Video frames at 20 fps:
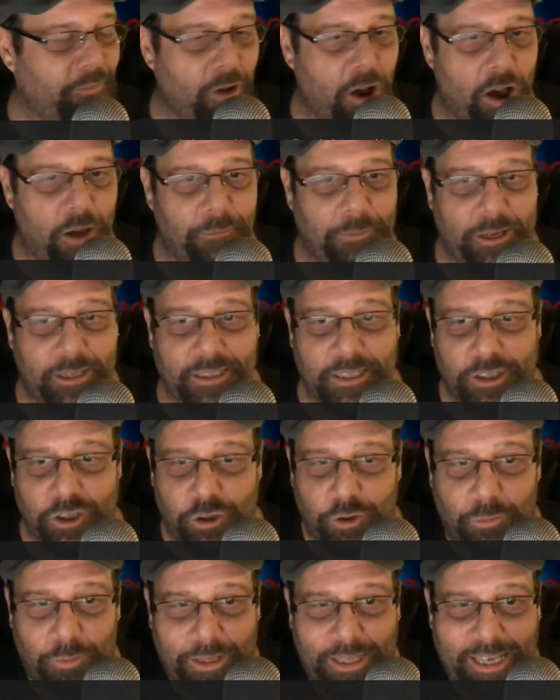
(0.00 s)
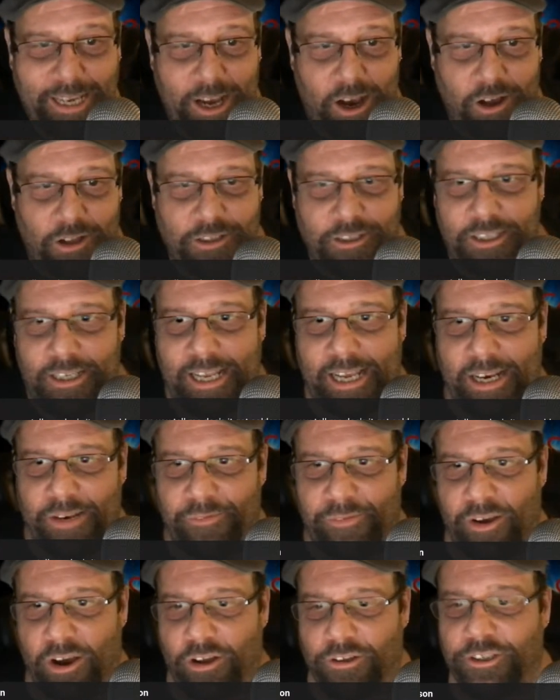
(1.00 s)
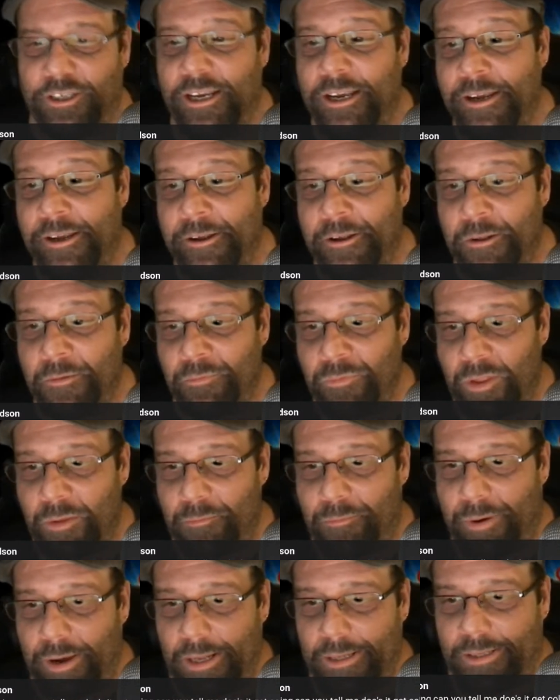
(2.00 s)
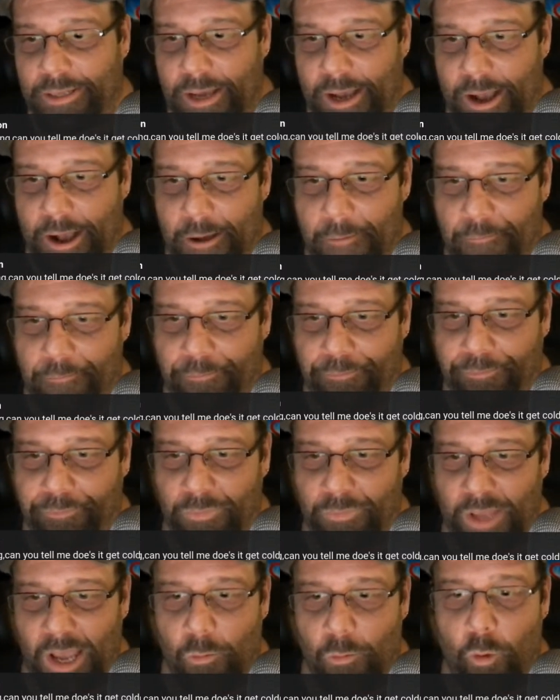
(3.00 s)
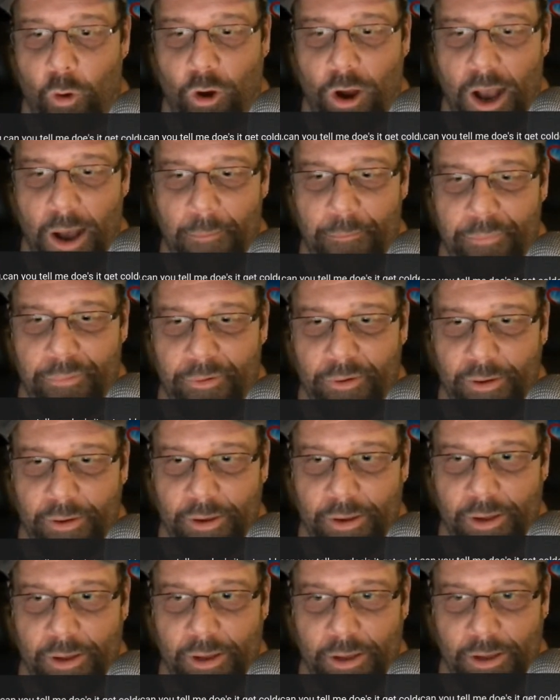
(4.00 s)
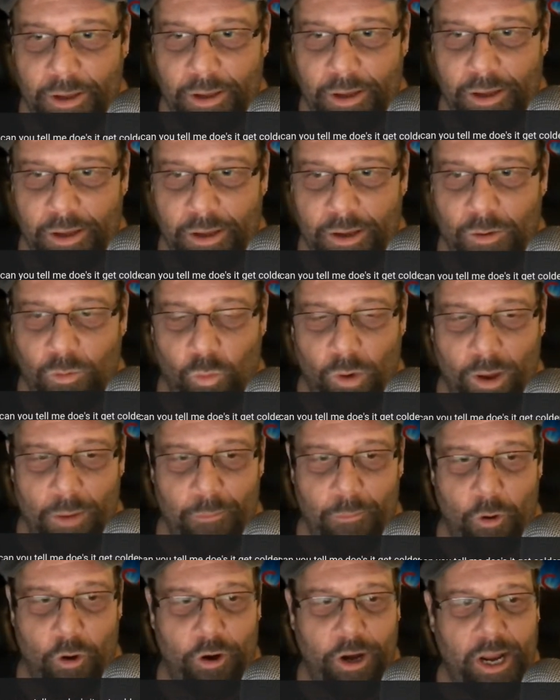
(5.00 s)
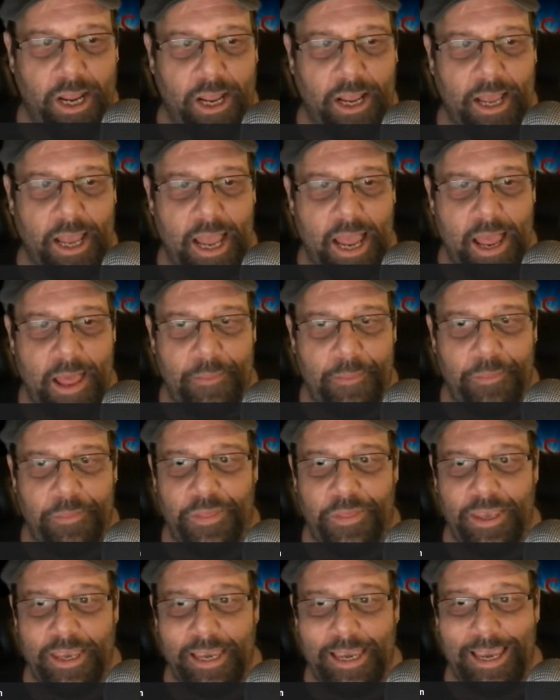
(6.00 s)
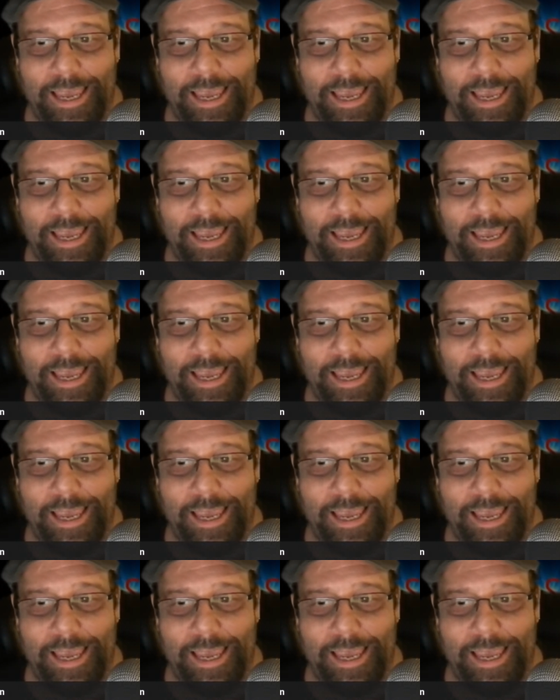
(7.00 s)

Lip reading: on because it's good with the eons, the negative eons. But I woke up one morning and the